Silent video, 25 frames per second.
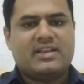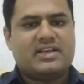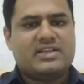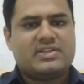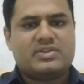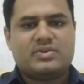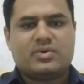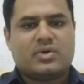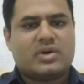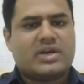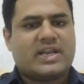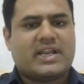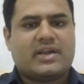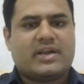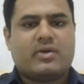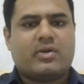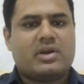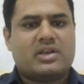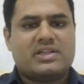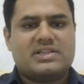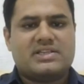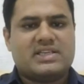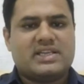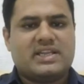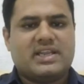There is no
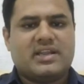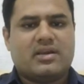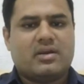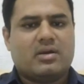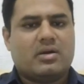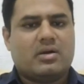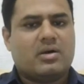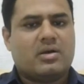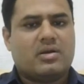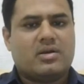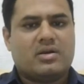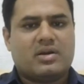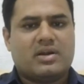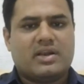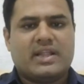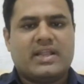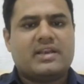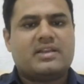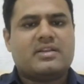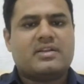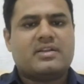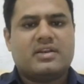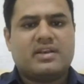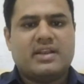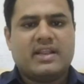technology, or
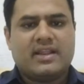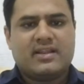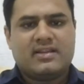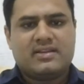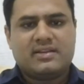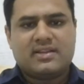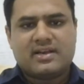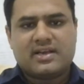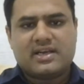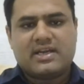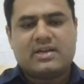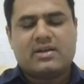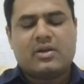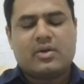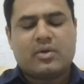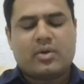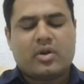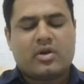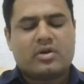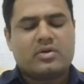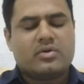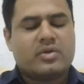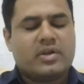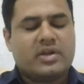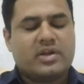neither it will
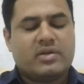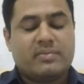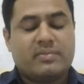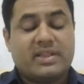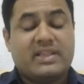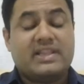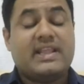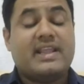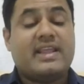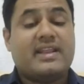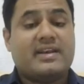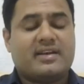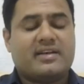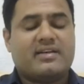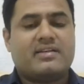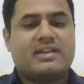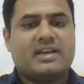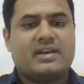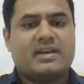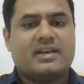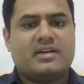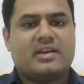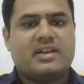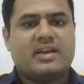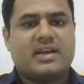not going to be there
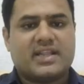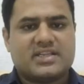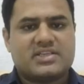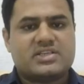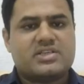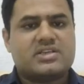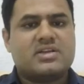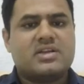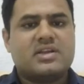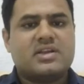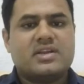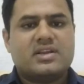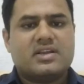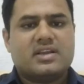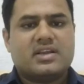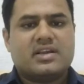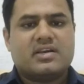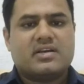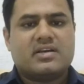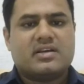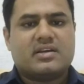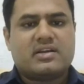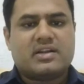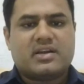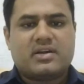in the next
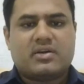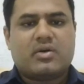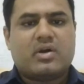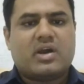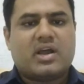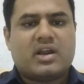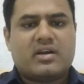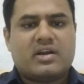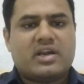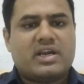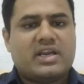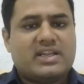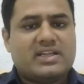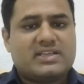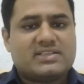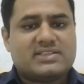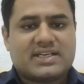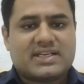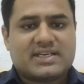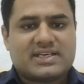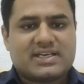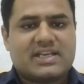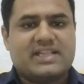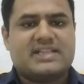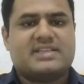100 years
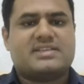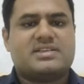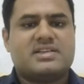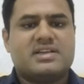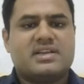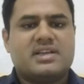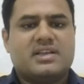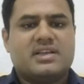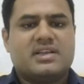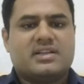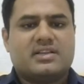at least,